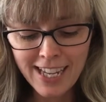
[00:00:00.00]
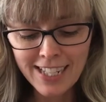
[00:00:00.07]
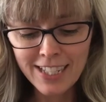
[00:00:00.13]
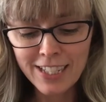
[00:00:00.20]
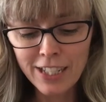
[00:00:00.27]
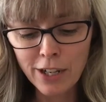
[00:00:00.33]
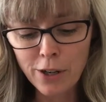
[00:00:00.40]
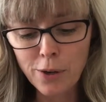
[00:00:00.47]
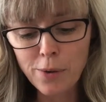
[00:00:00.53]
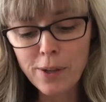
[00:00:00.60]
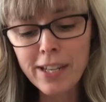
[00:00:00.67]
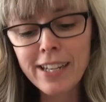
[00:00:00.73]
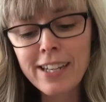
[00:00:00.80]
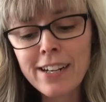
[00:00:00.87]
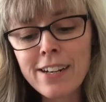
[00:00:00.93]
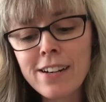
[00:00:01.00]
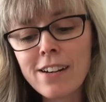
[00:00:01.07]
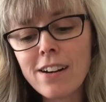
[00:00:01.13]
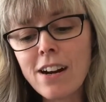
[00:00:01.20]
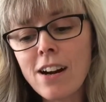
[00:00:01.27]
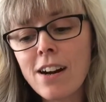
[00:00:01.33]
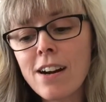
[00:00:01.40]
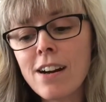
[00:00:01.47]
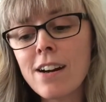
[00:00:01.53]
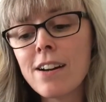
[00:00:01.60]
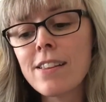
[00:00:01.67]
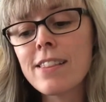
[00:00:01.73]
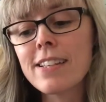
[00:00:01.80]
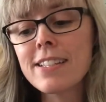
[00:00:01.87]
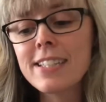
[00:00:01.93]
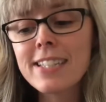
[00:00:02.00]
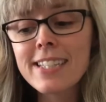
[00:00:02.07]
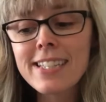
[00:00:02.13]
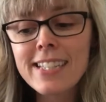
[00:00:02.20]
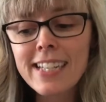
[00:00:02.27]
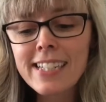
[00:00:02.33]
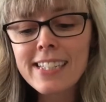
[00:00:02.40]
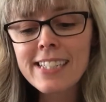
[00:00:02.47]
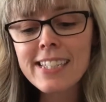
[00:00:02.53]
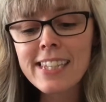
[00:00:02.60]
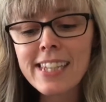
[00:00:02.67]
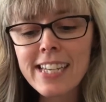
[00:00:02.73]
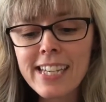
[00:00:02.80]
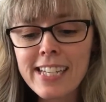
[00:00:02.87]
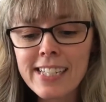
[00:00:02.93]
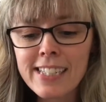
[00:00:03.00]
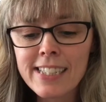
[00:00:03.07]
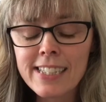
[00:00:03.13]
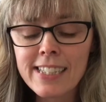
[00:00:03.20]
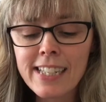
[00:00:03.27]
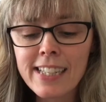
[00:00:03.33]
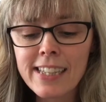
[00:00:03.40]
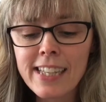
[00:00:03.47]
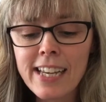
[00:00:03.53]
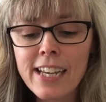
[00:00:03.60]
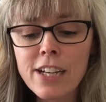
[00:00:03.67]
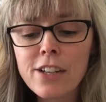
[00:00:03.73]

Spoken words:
So here are the 6 things that they